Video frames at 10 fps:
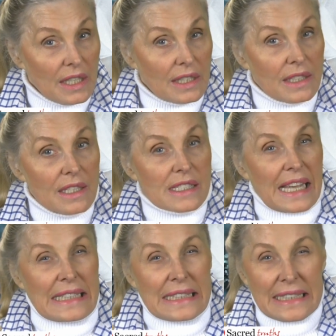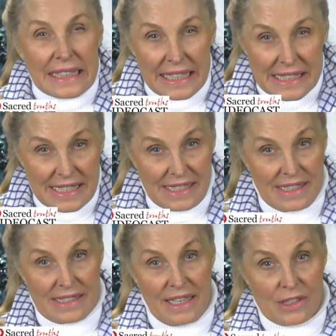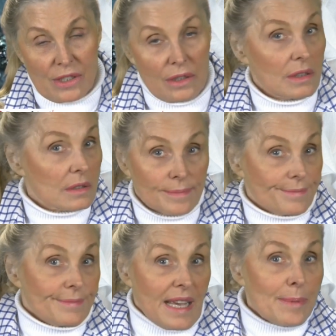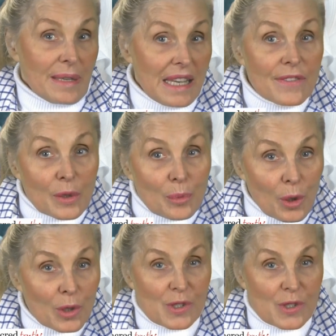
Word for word: it is at least as essential, maybe even more